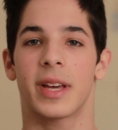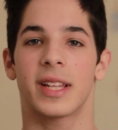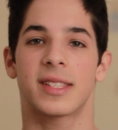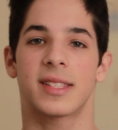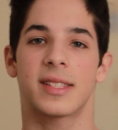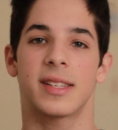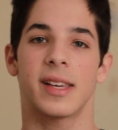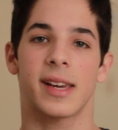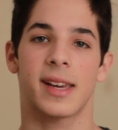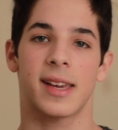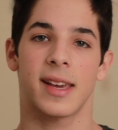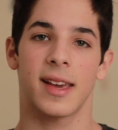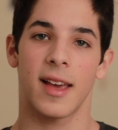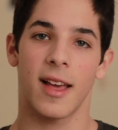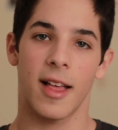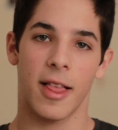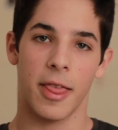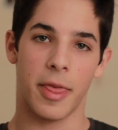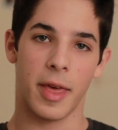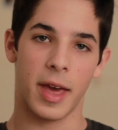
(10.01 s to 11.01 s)
gets sick,
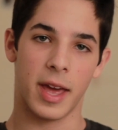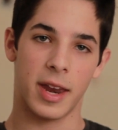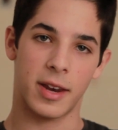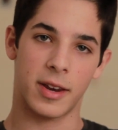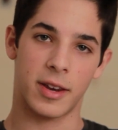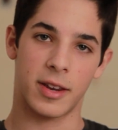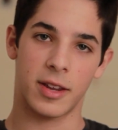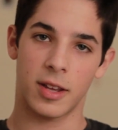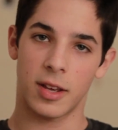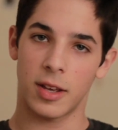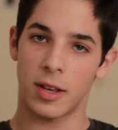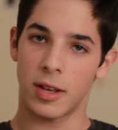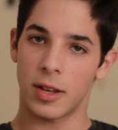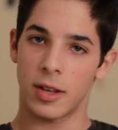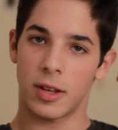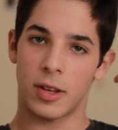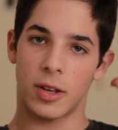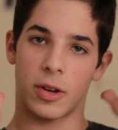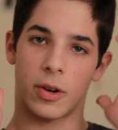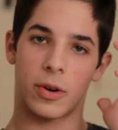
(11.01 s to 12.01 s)
then
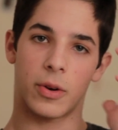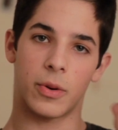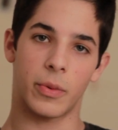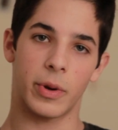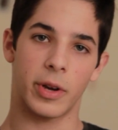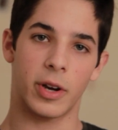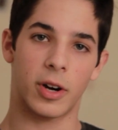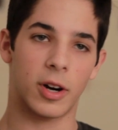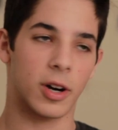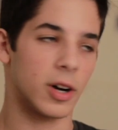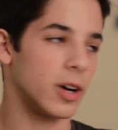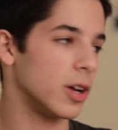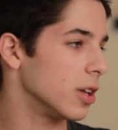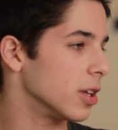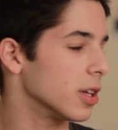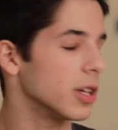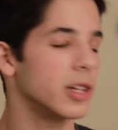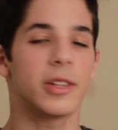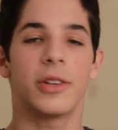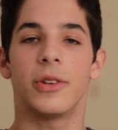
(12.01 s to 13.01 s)
we
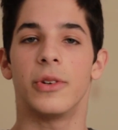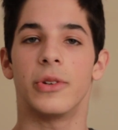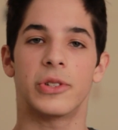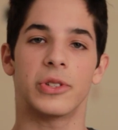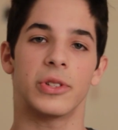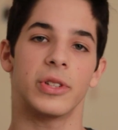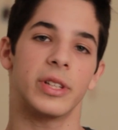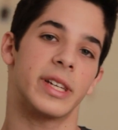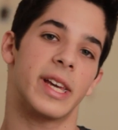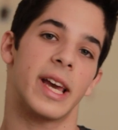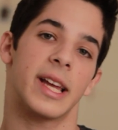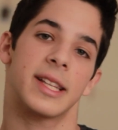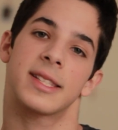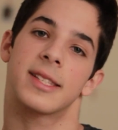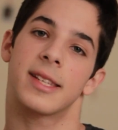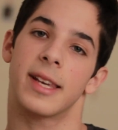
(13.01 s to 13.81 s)
all usually get